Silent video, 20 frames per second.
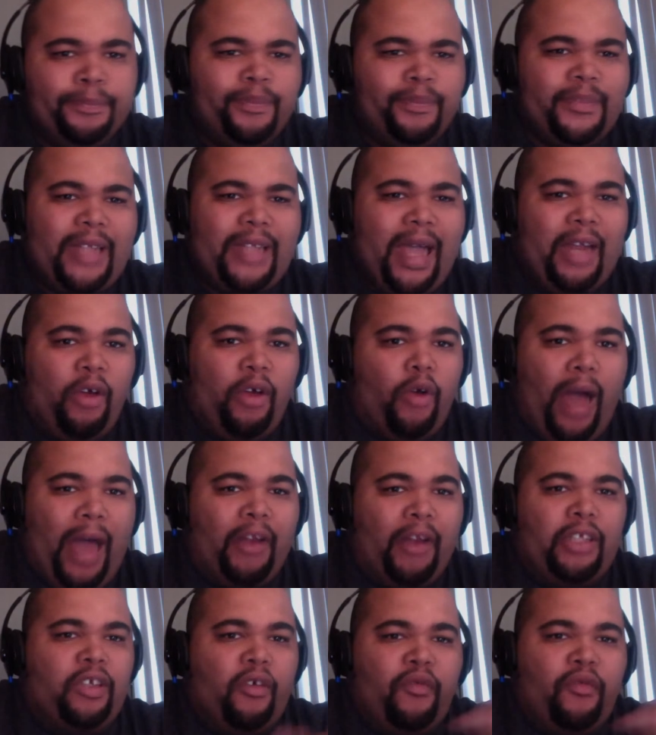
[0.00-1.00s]
I
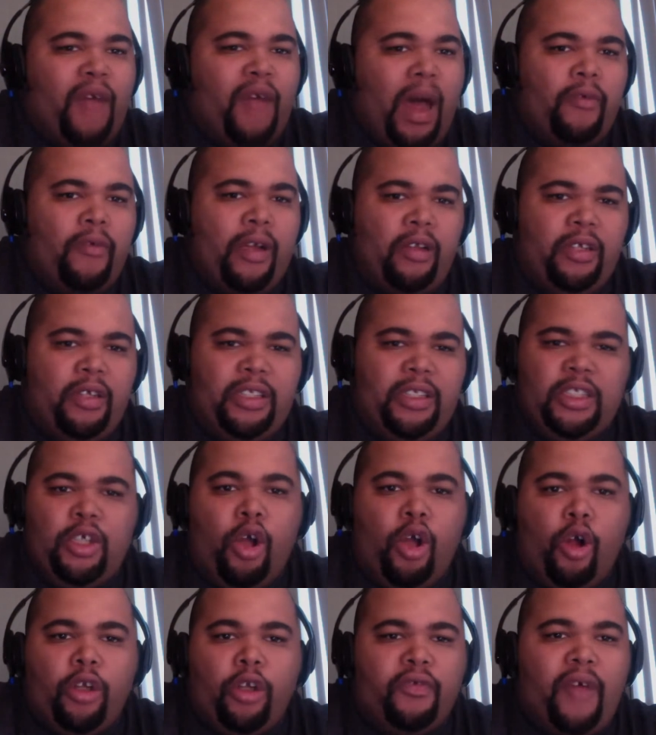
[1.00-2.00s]
just don't follow it regularly. It's just
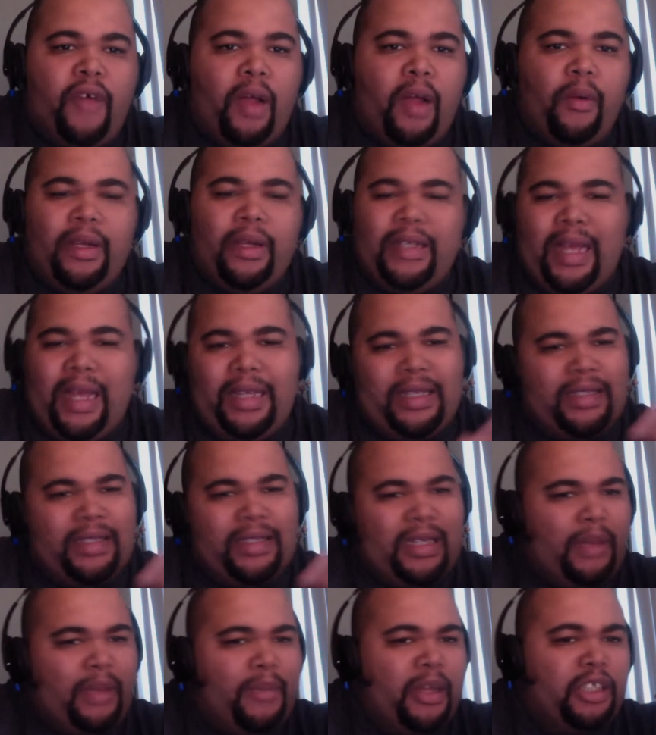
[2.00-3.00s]
hard to follow it, as
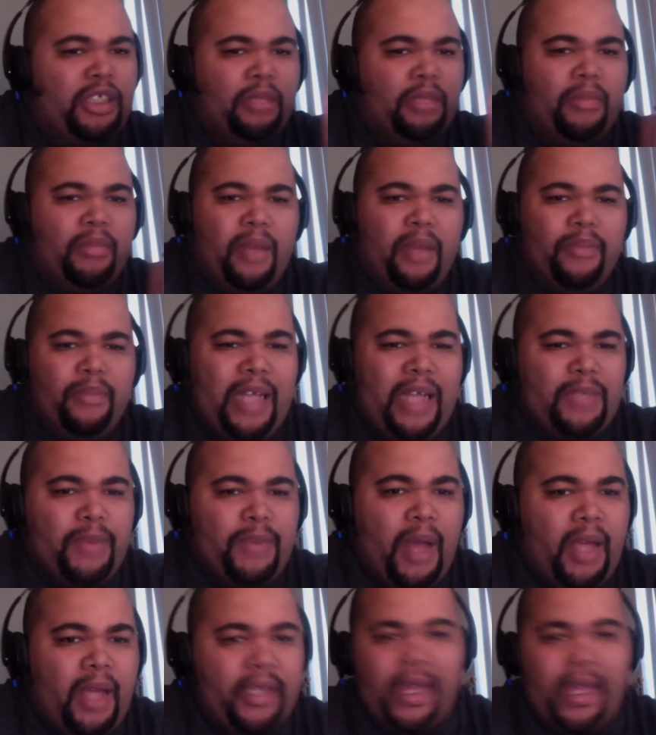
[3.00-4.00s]
I mentioned in past
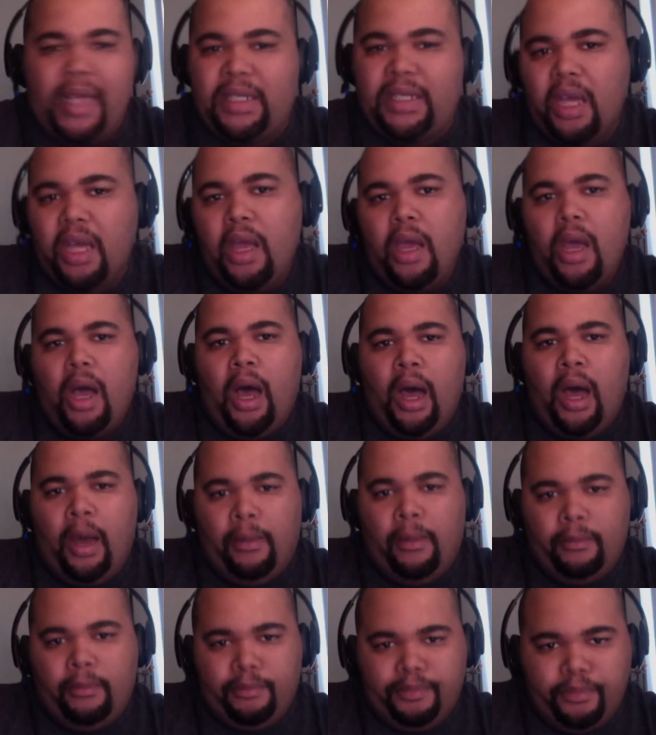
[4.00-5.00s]
podcasts.
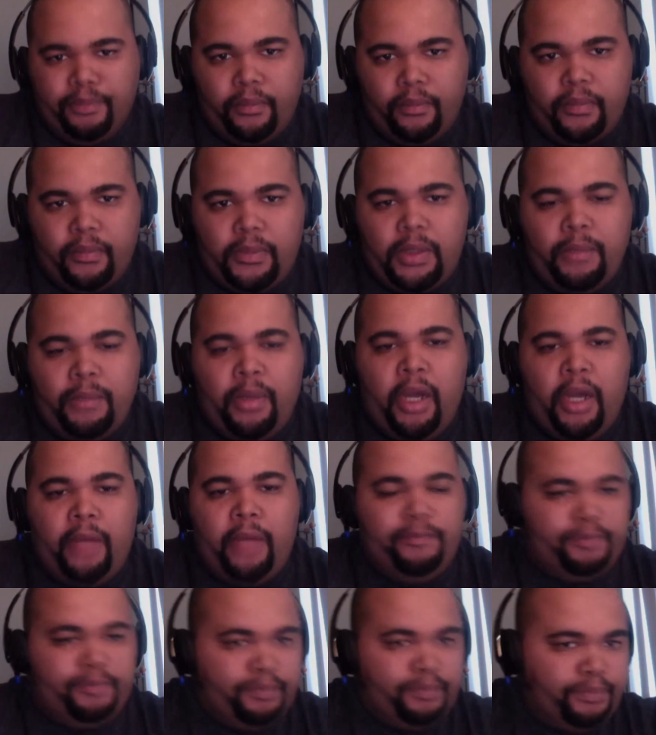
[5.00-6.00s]
But
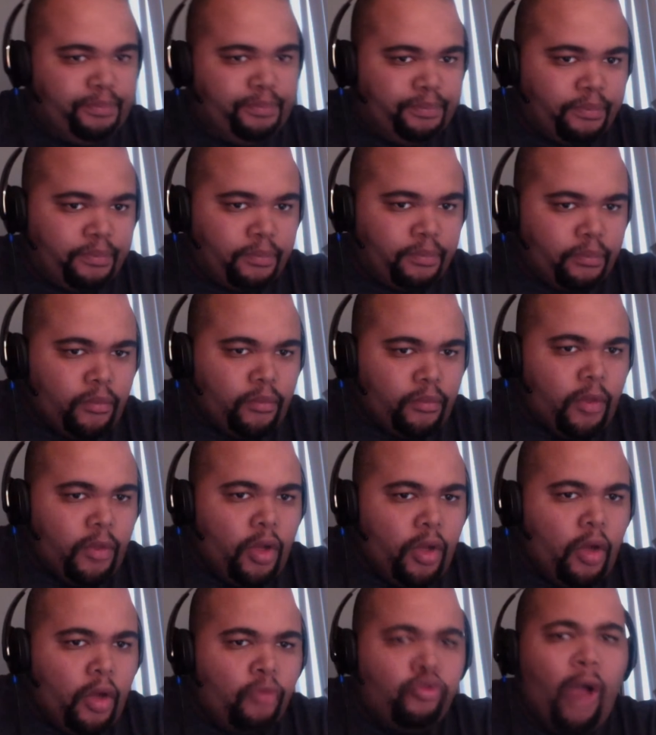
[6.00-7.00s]

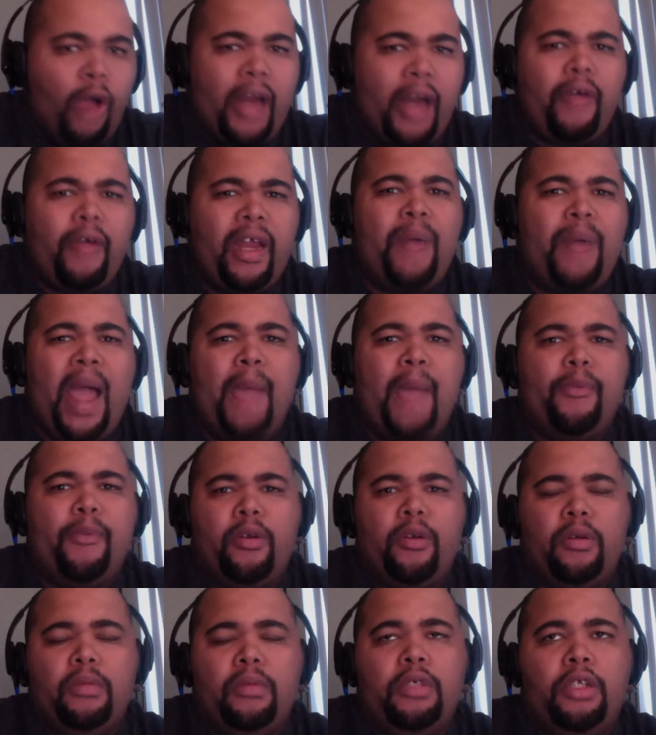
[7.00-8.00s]
Roddy
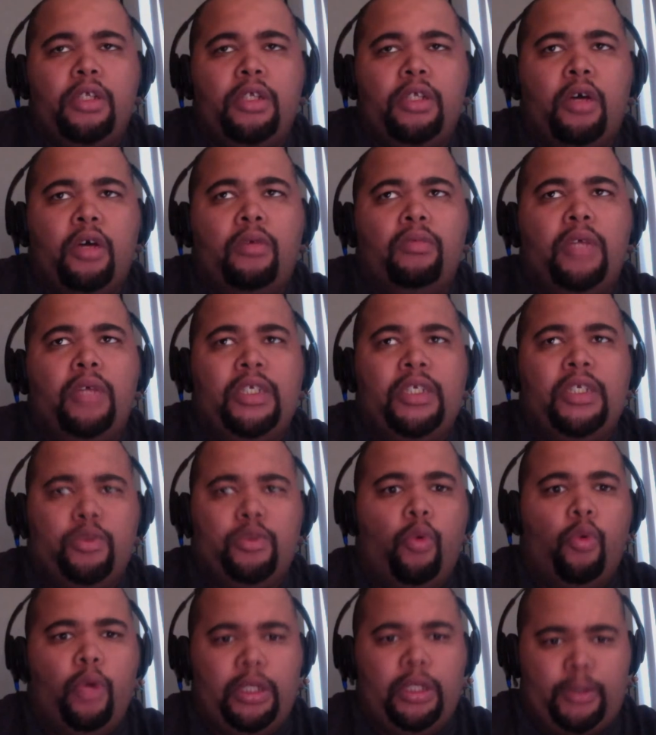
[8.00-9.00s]
Piper, is
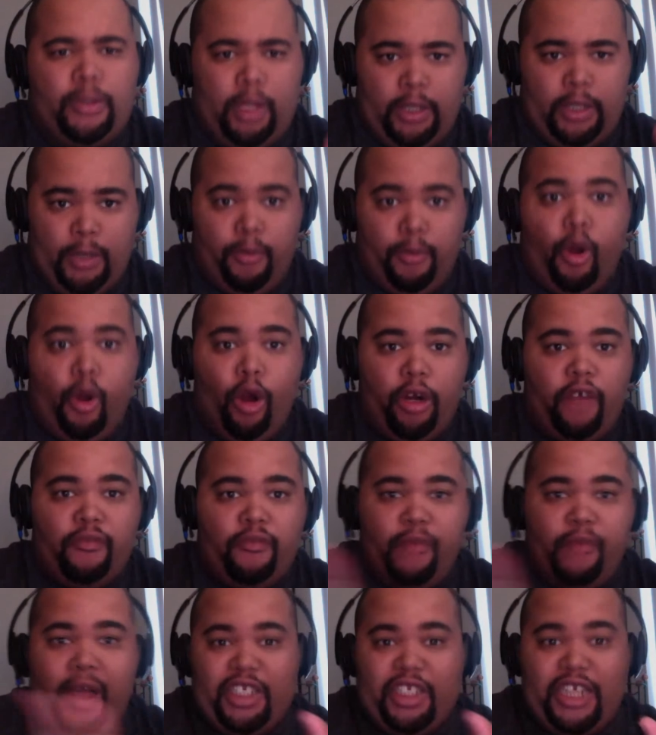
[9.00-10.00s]
a part of
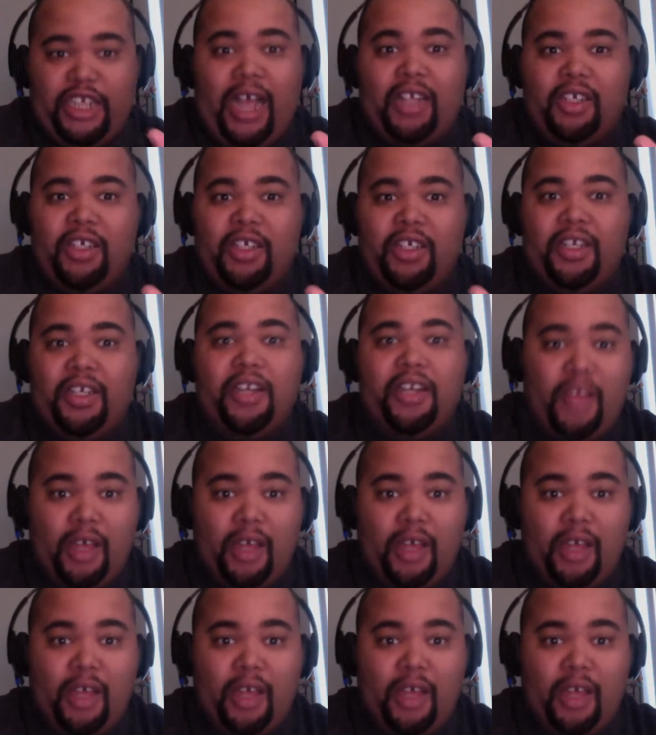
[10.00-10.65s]
my childhood.